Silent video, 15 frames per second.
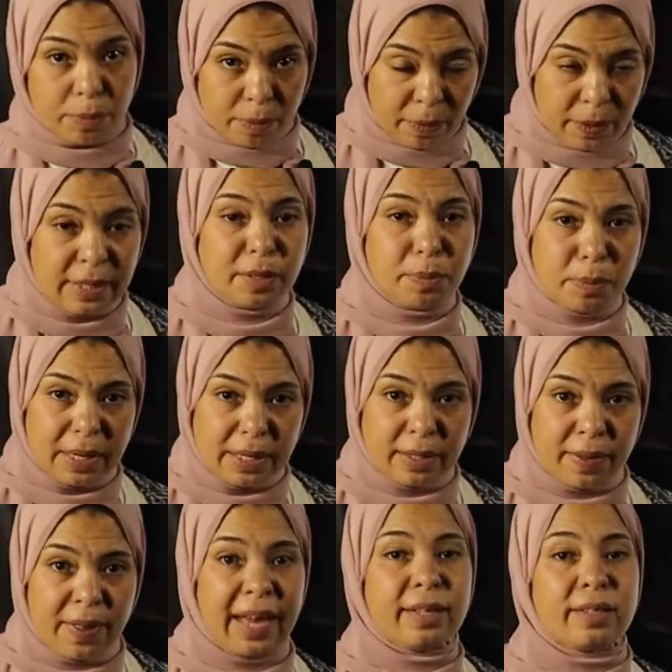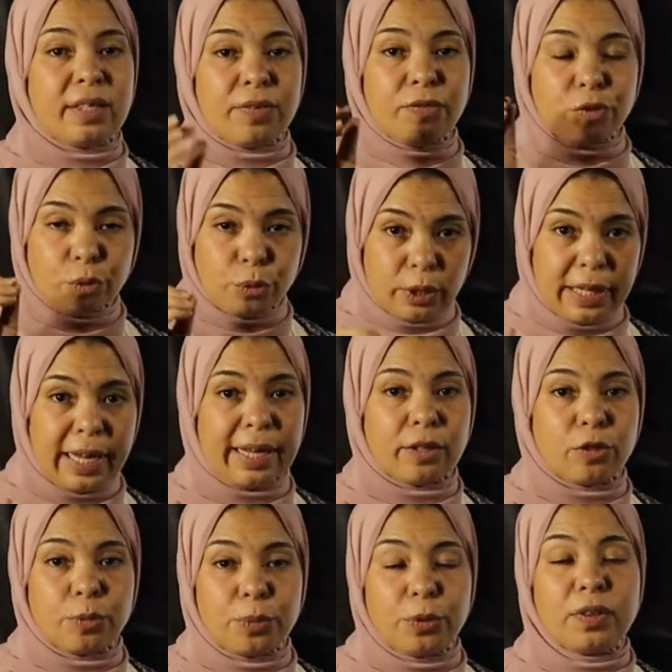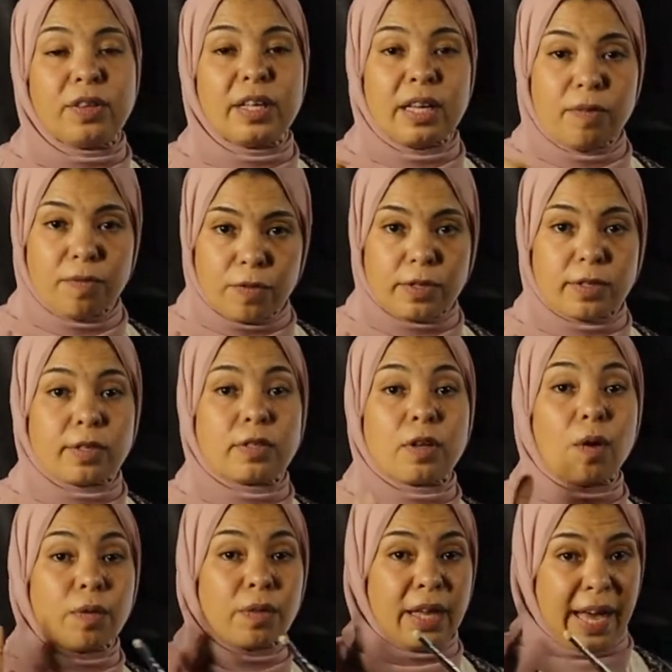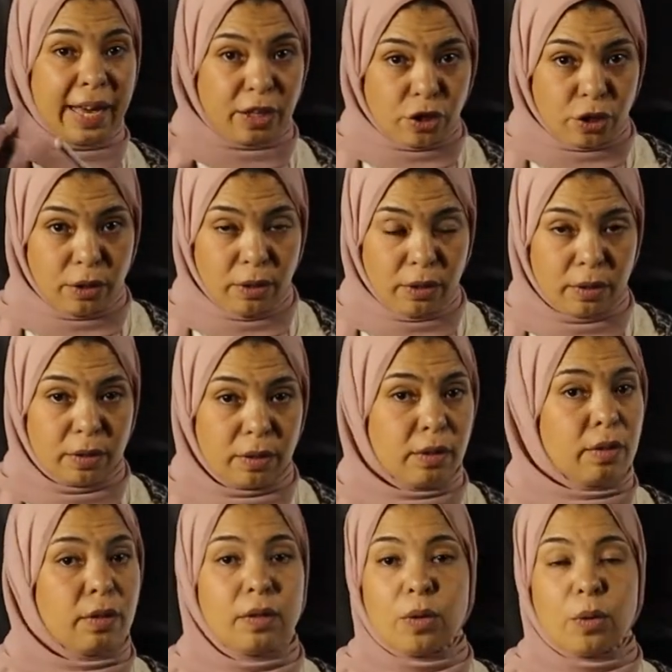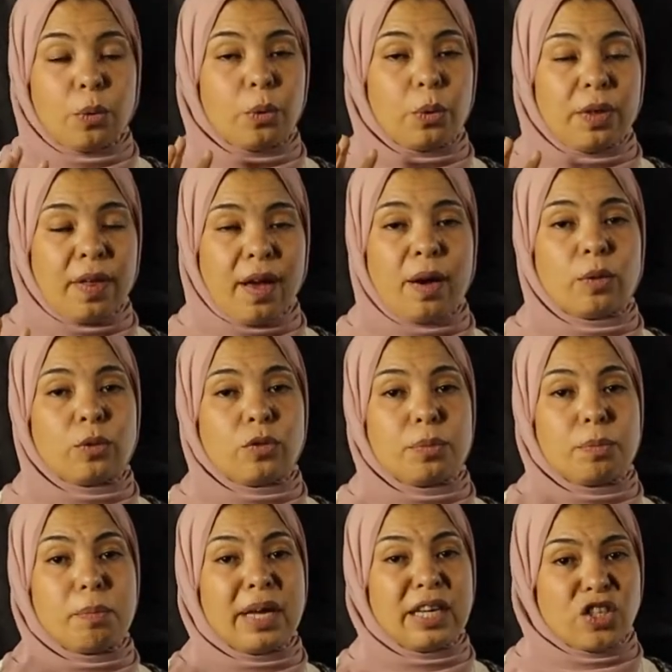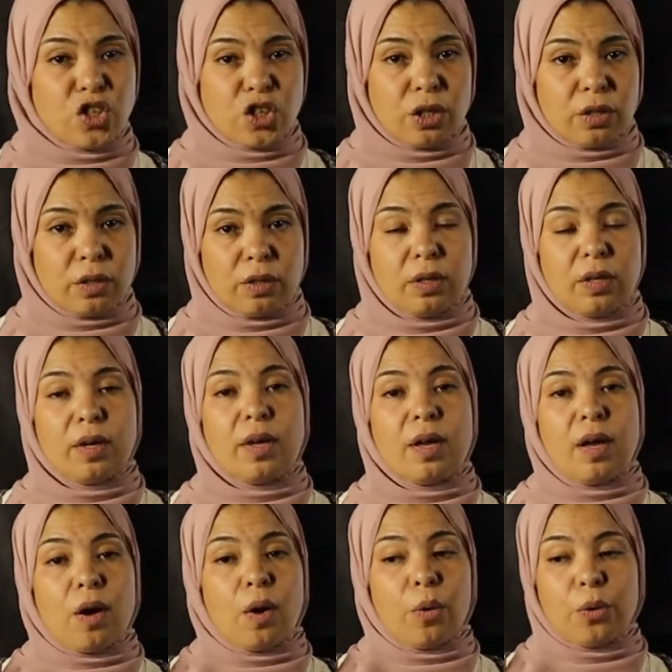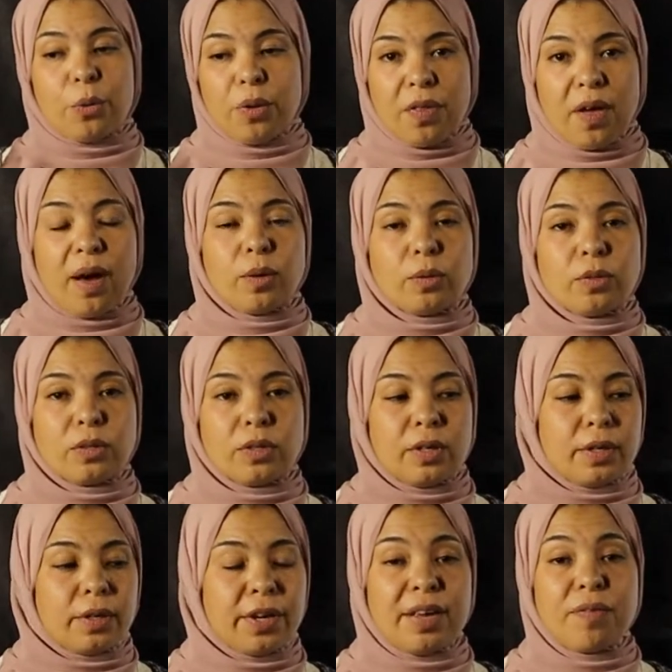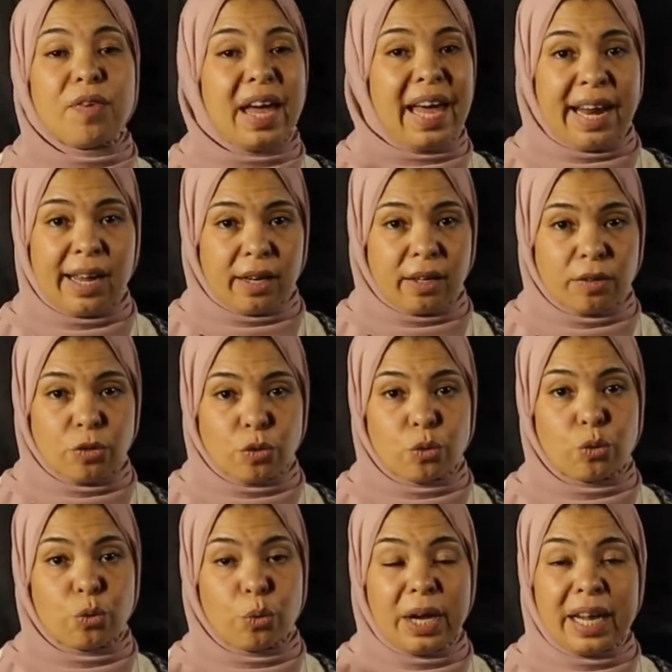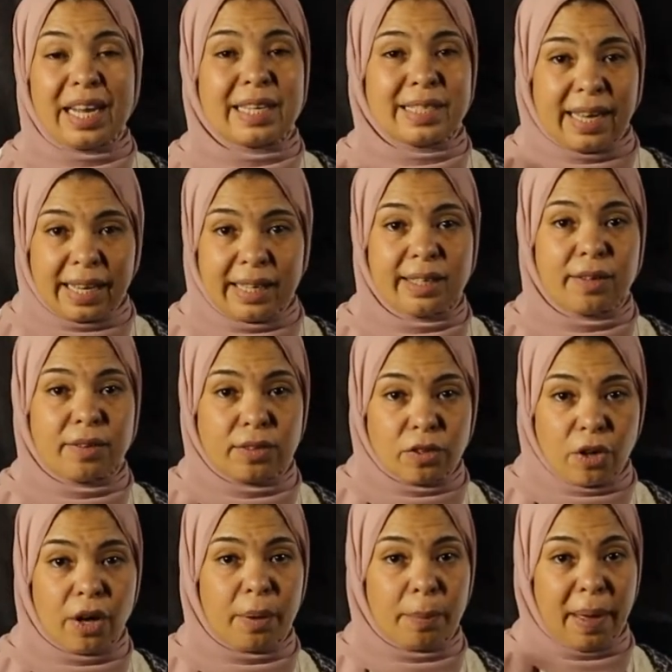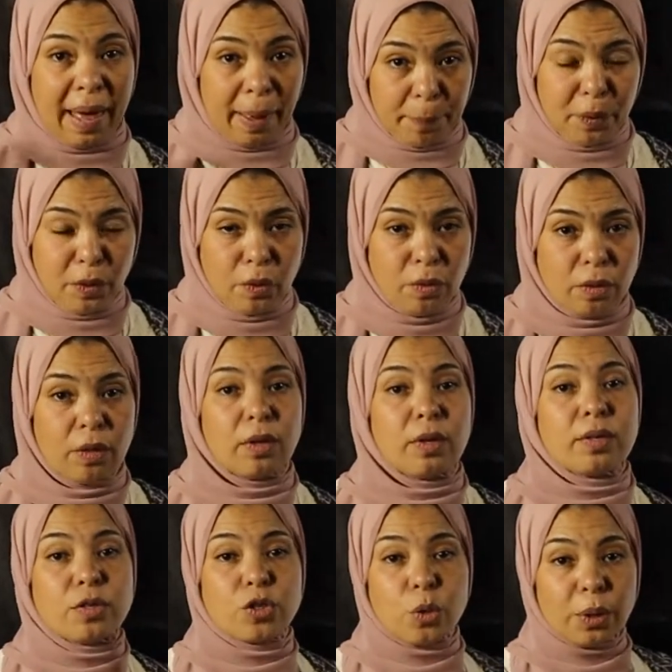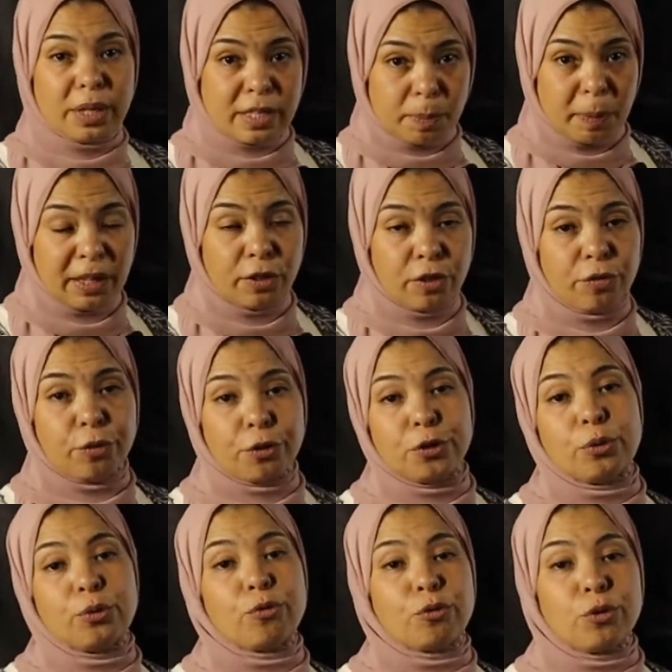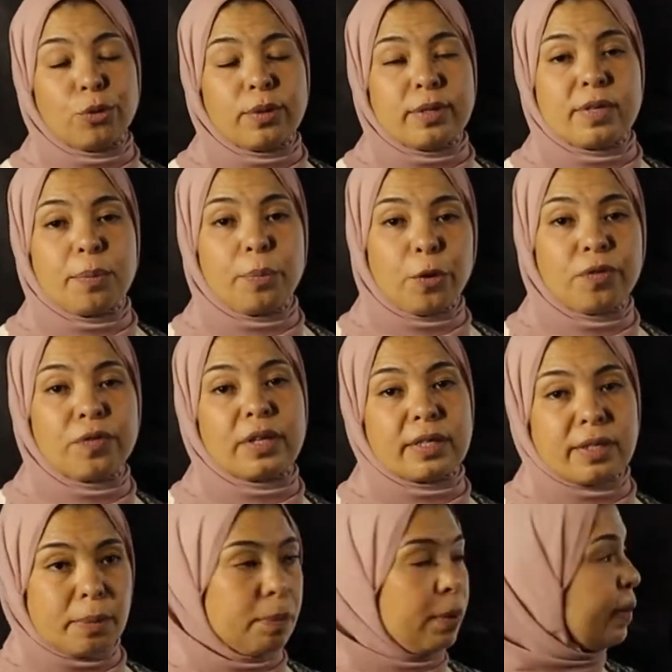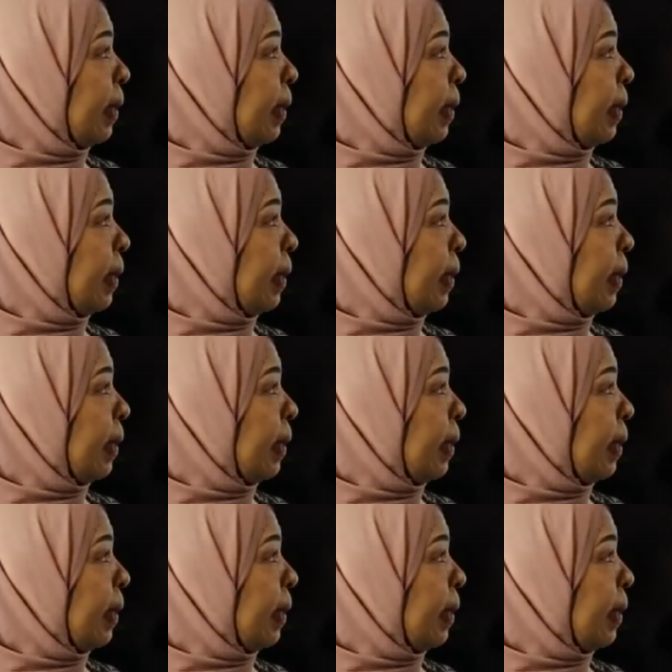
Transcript: This means that if you would like to put the emphasis on the action without mention or without referring to when exactly the time happened, so it's better for you to use perfect simple